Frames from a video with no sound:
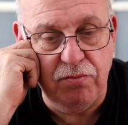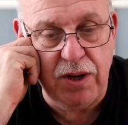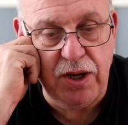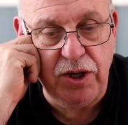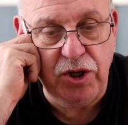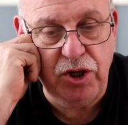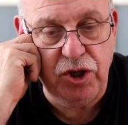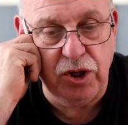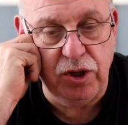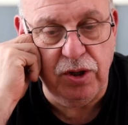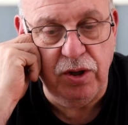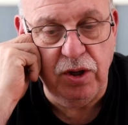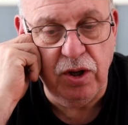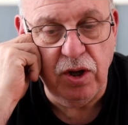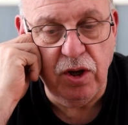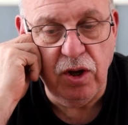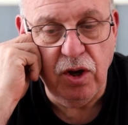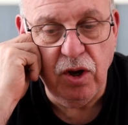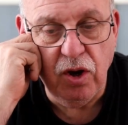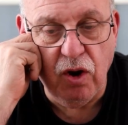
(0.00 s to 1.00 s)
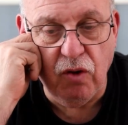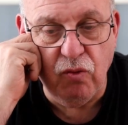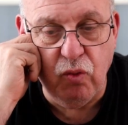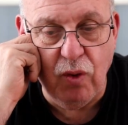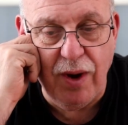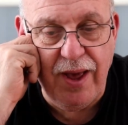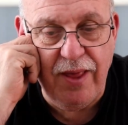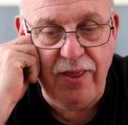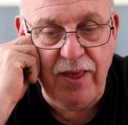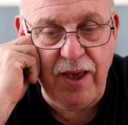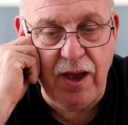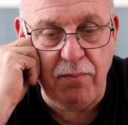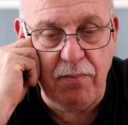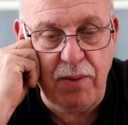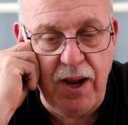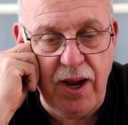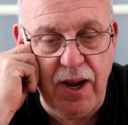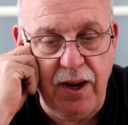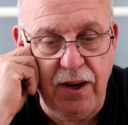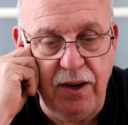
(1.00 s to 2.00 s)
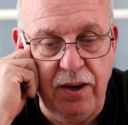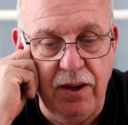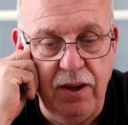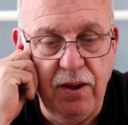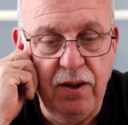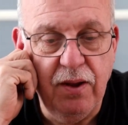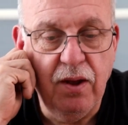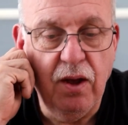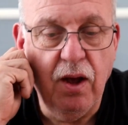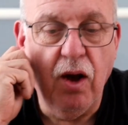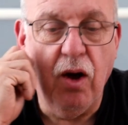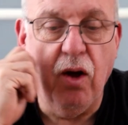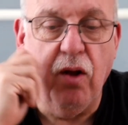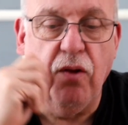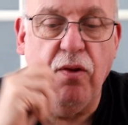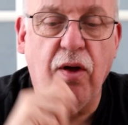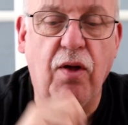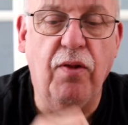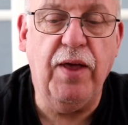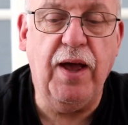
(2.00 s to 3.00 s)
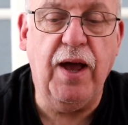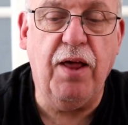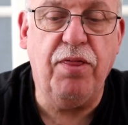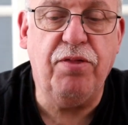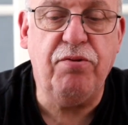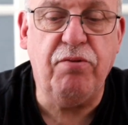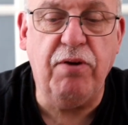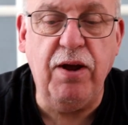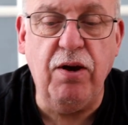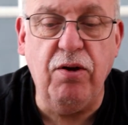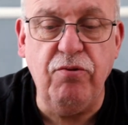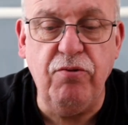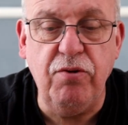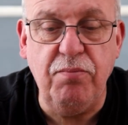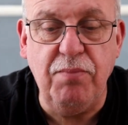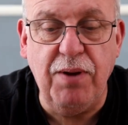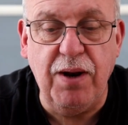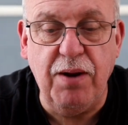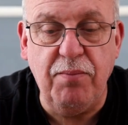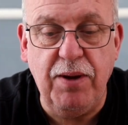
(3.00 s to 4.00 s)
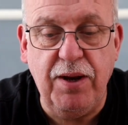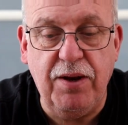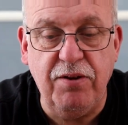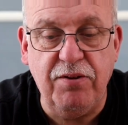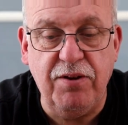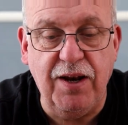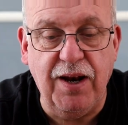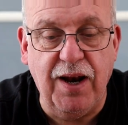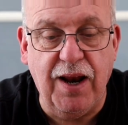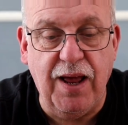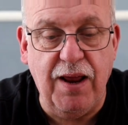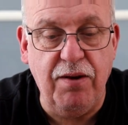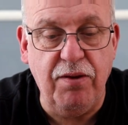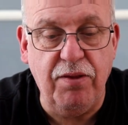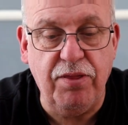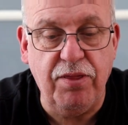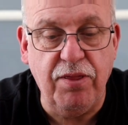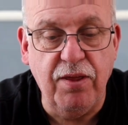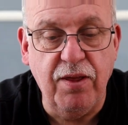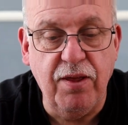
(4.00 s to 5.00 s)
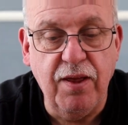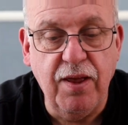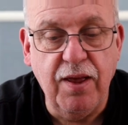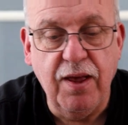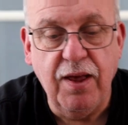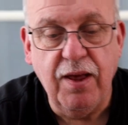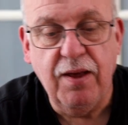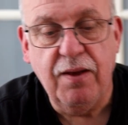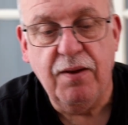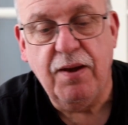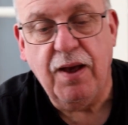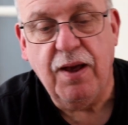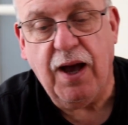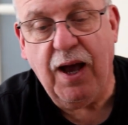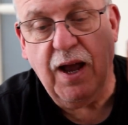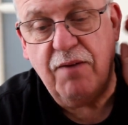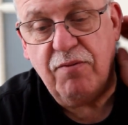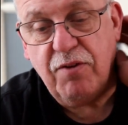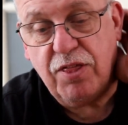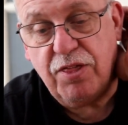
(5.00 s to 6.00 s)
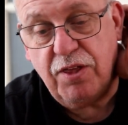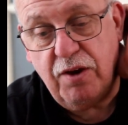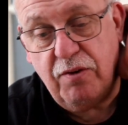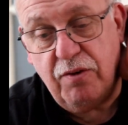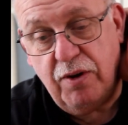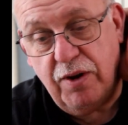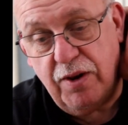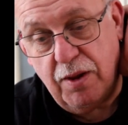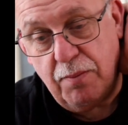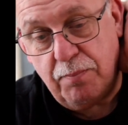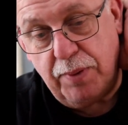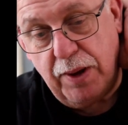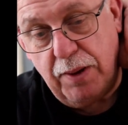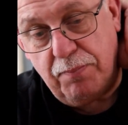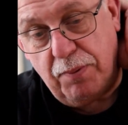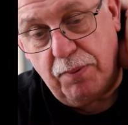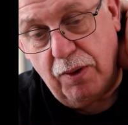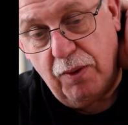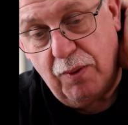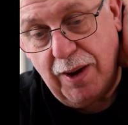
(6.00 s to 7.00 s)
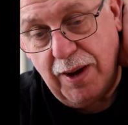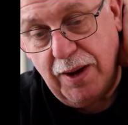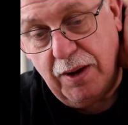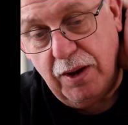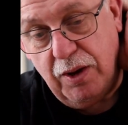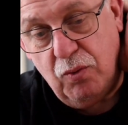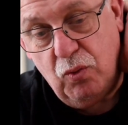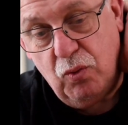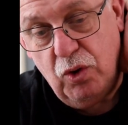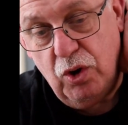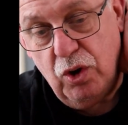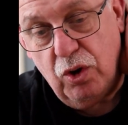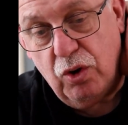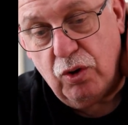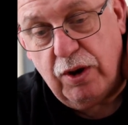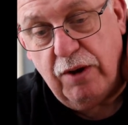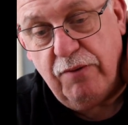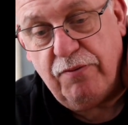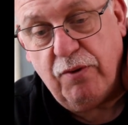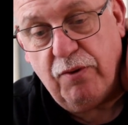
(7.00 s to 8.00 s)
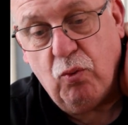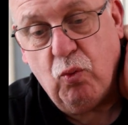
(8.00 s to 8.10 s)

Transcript: mention of where they are made. Although they are 300mm in length, I have a theory that people who are looking for